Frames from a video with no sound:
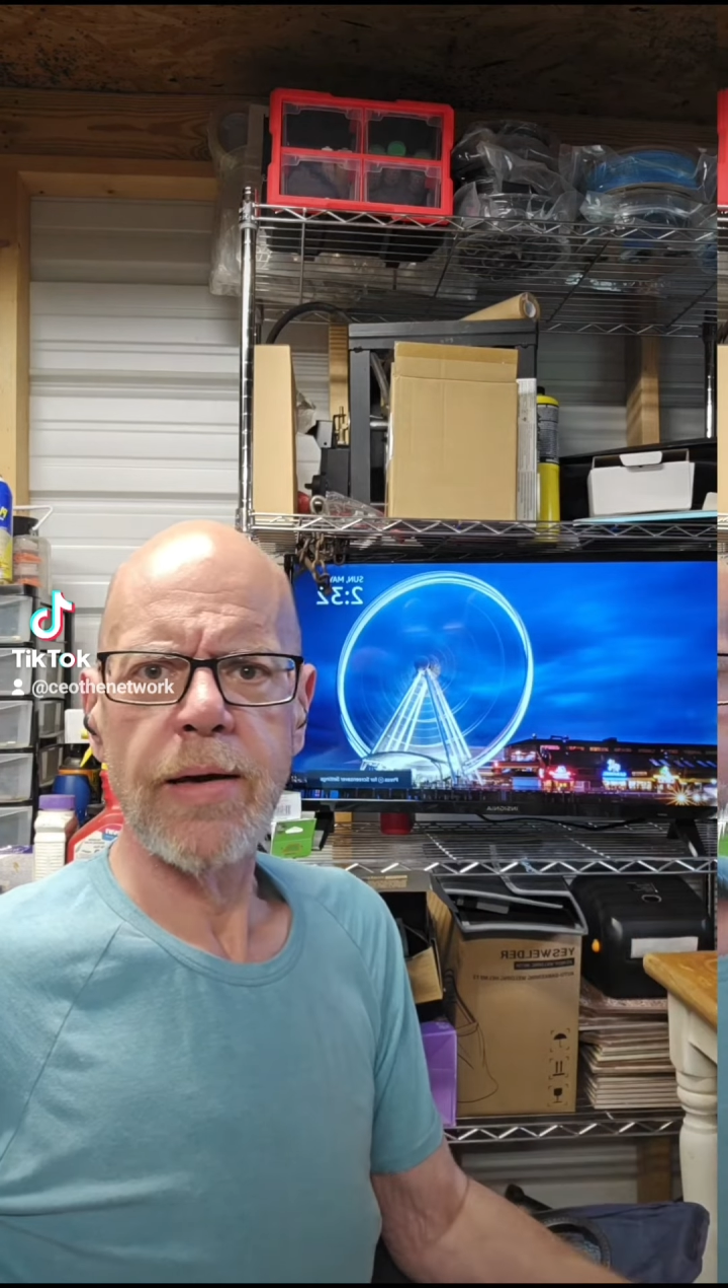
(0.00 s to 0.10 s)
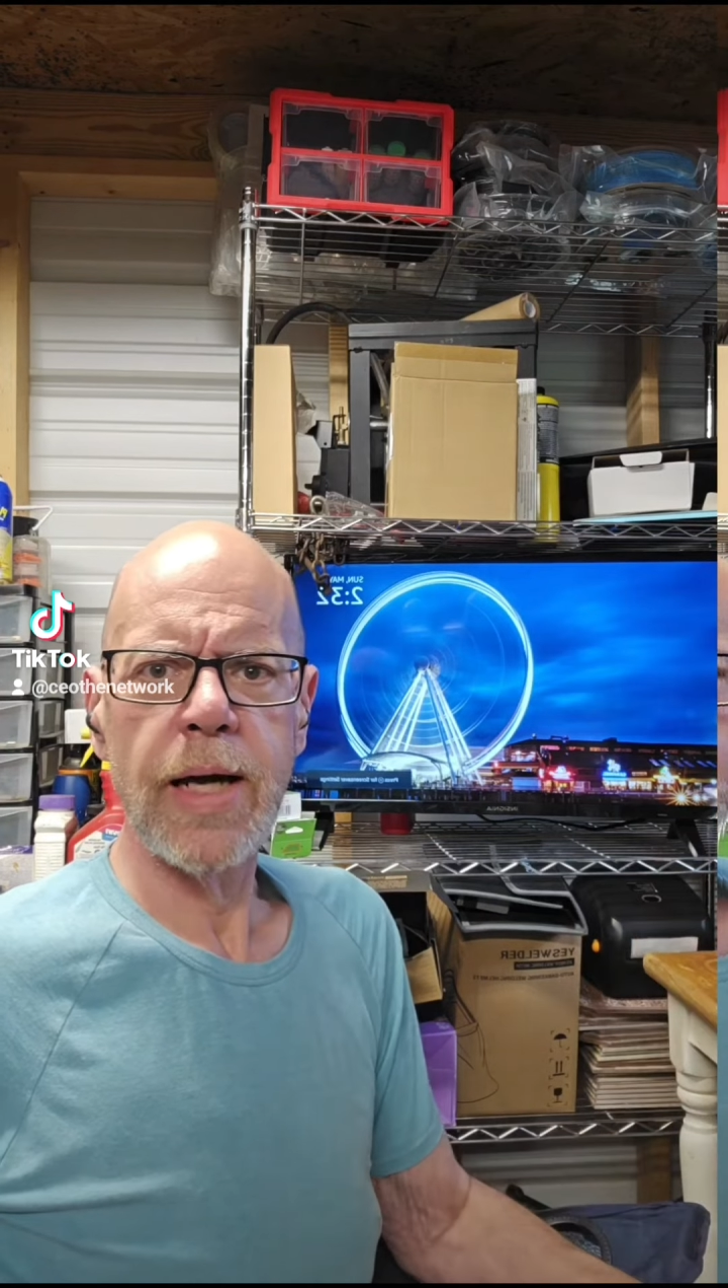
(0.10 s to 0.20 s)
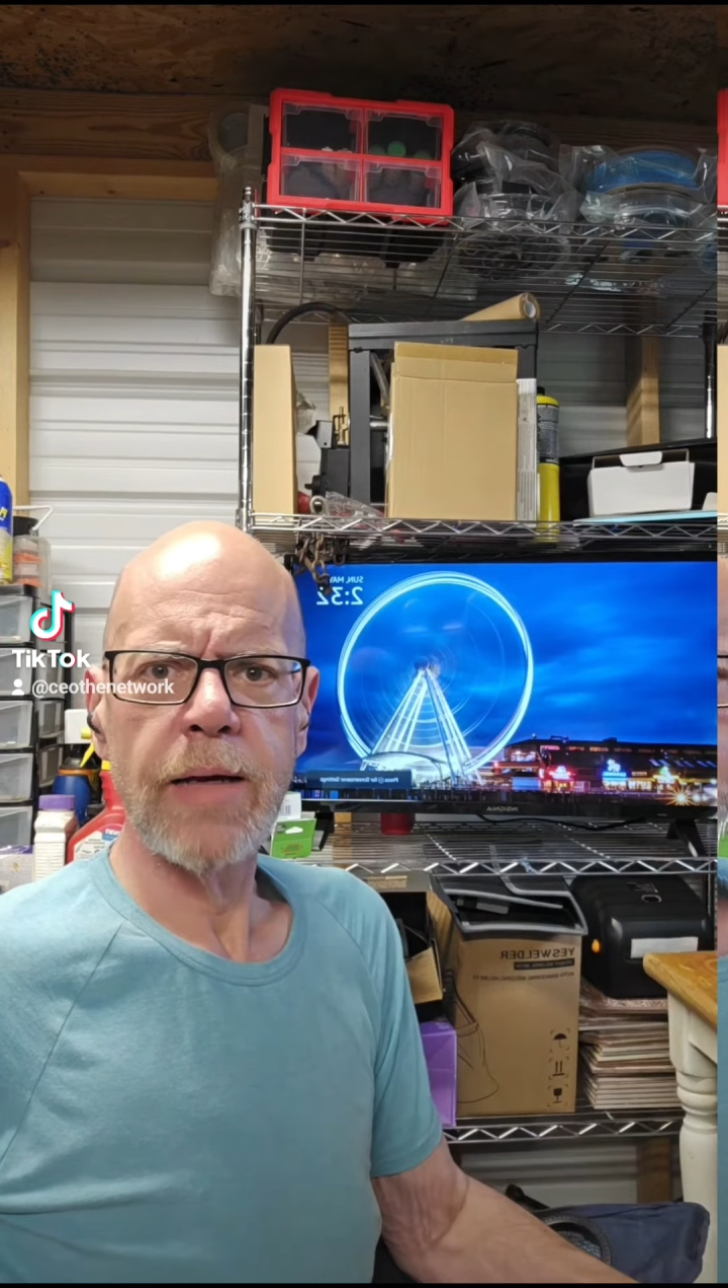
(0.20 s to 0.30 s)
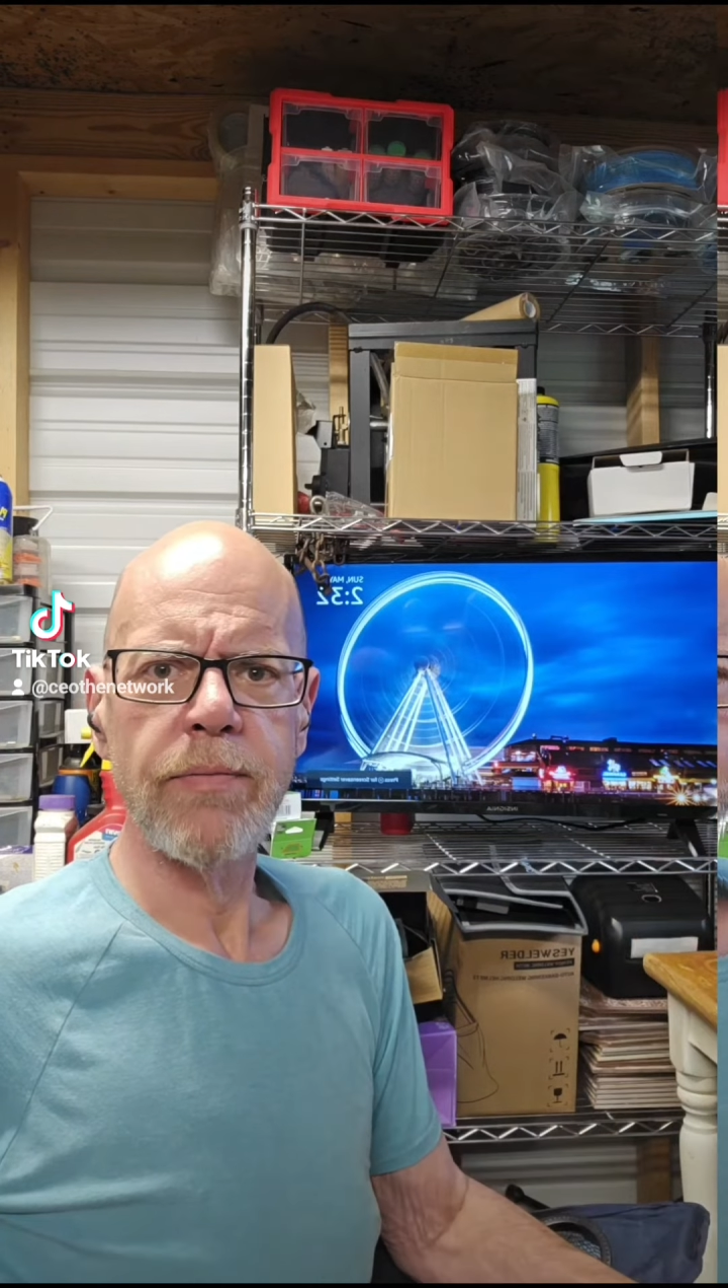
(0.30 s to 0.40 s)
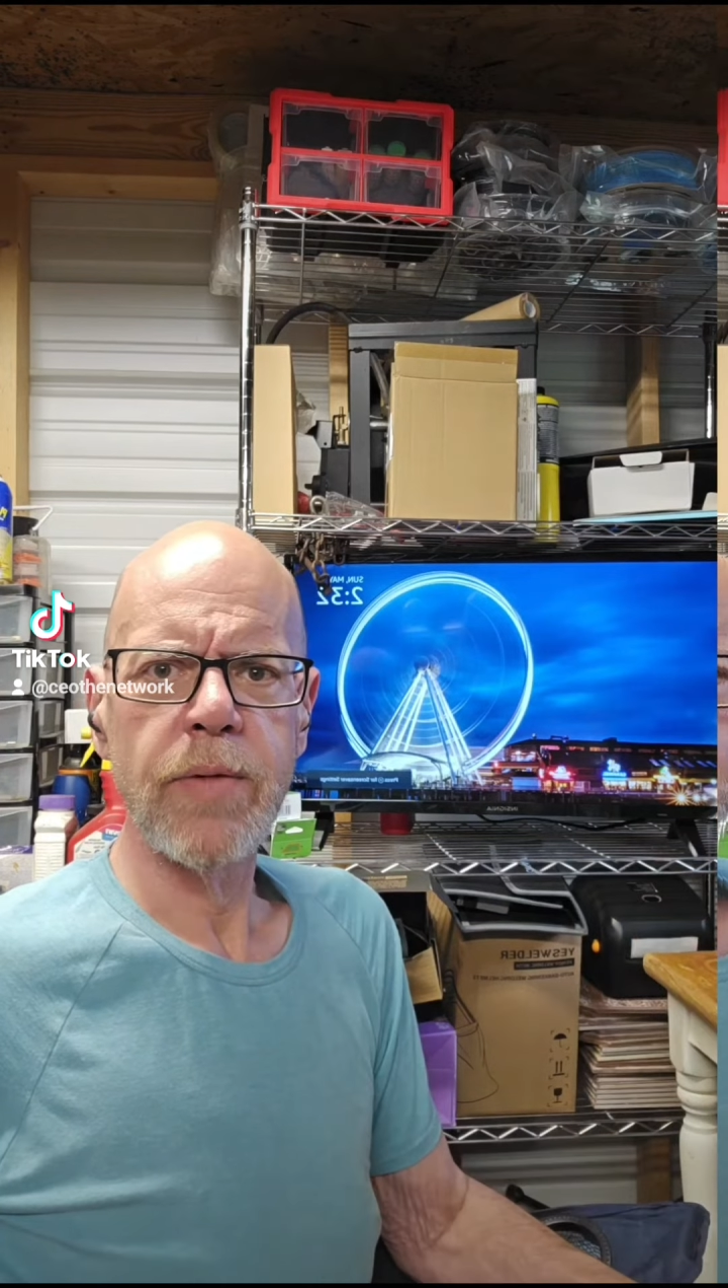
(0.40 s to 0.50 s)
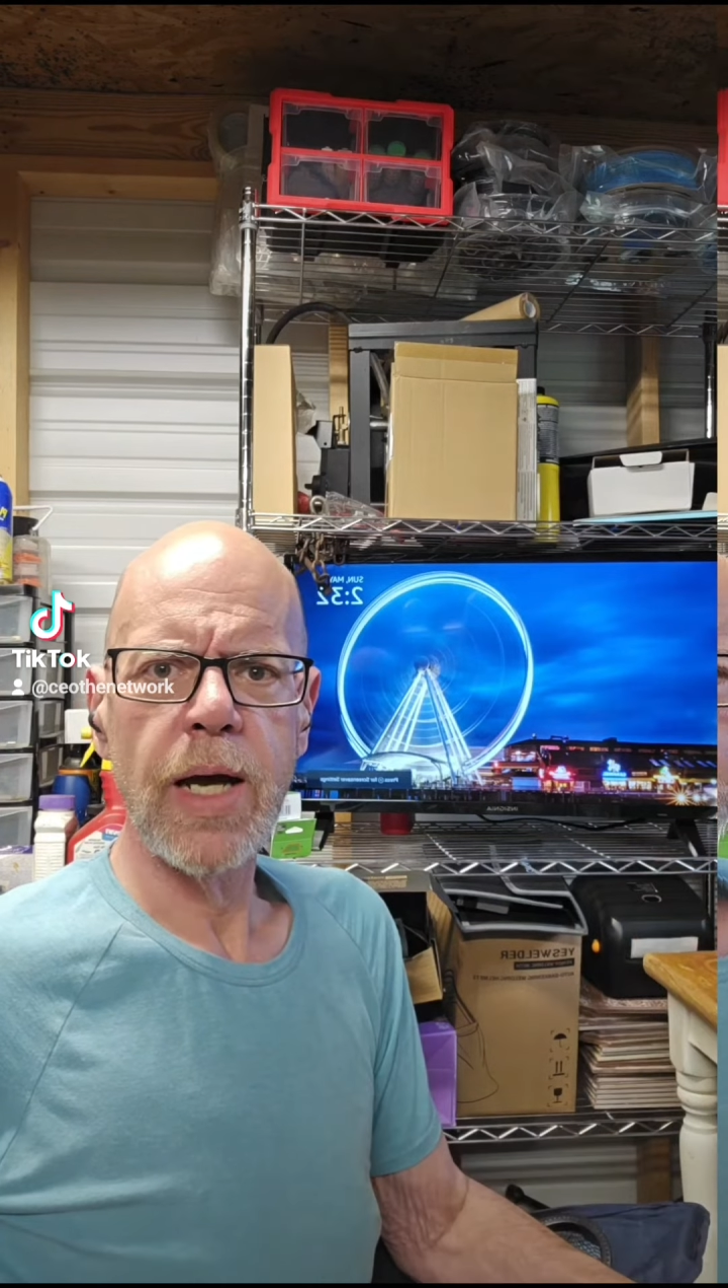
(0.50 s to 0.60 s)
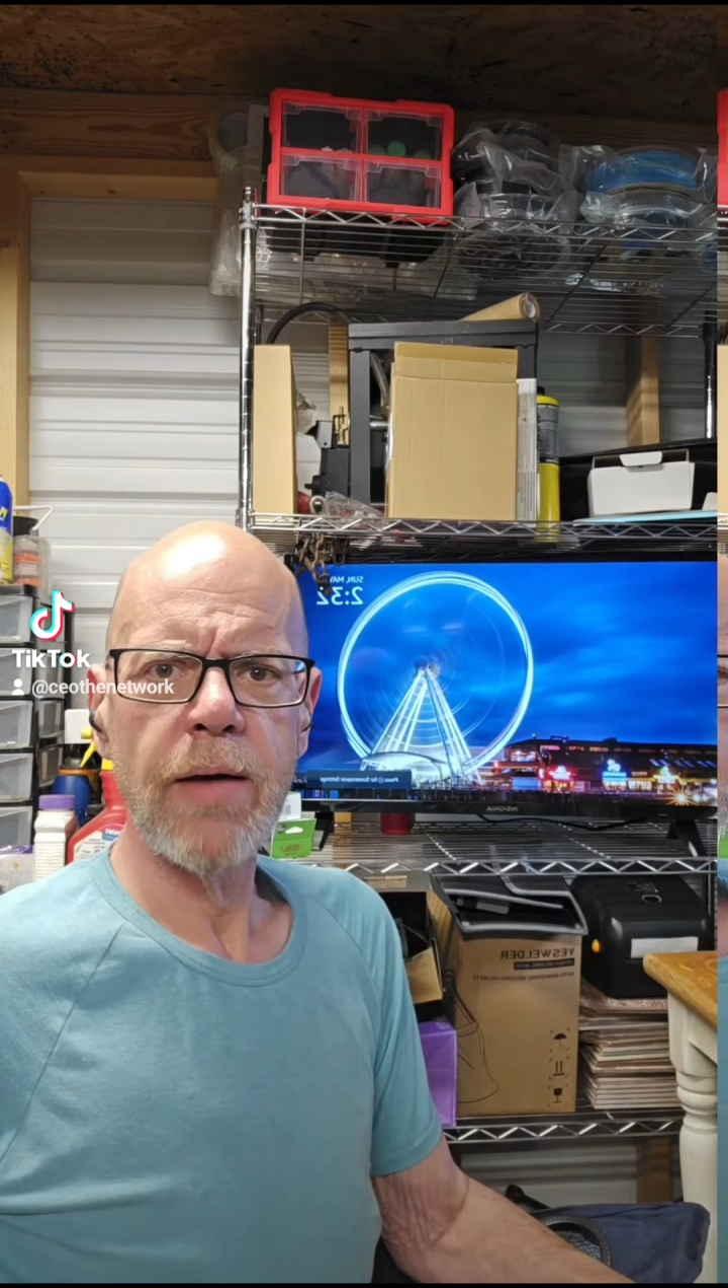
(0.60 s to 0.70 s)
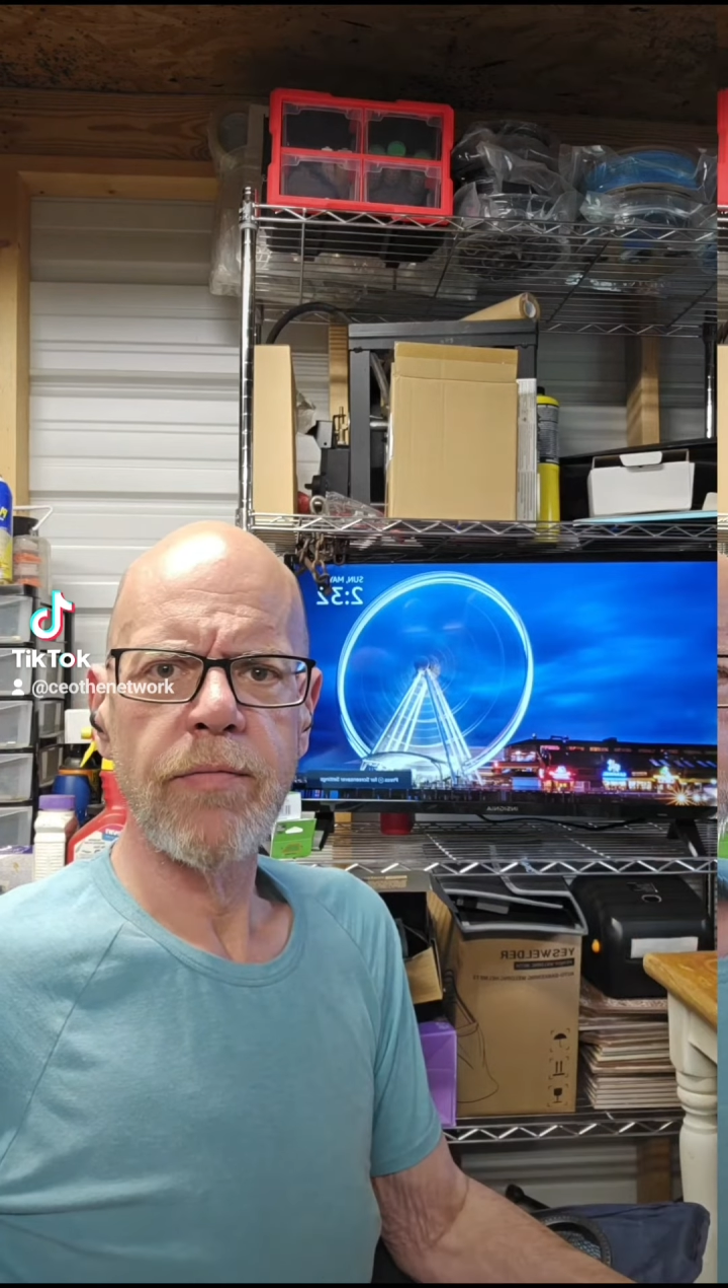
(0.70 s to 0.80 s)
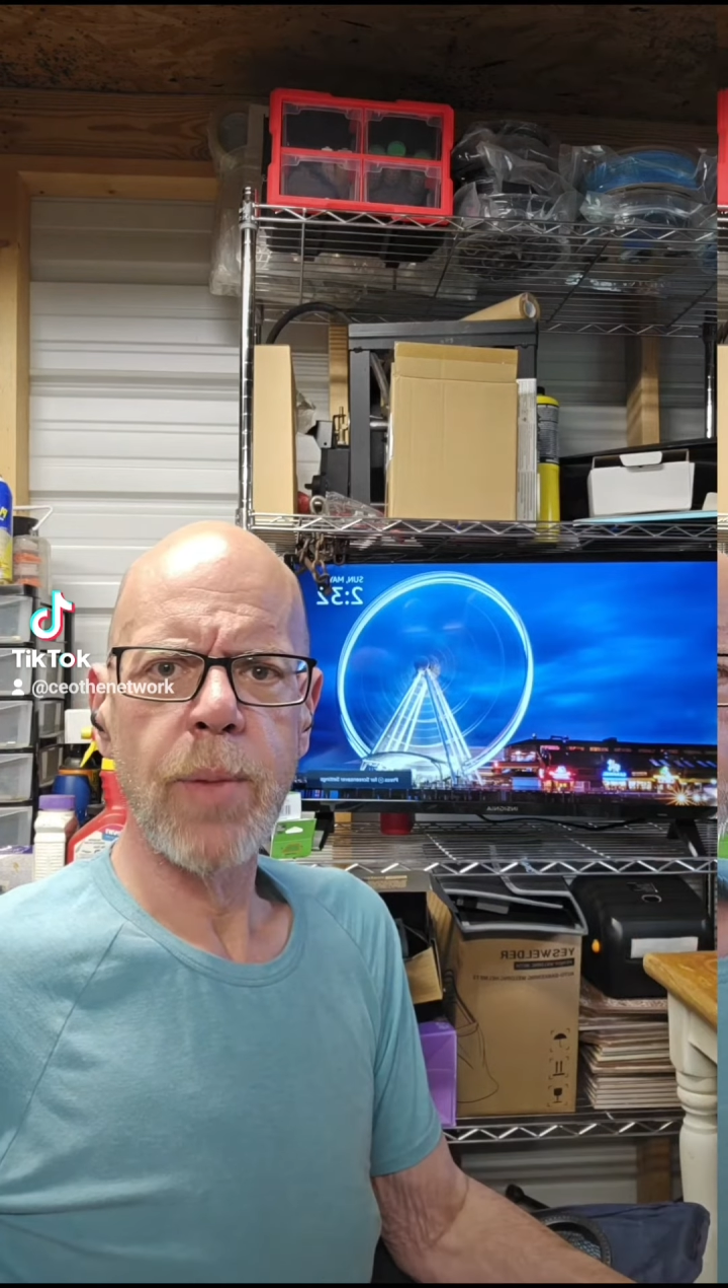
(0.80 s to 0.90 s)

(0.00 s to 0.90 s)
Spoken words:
I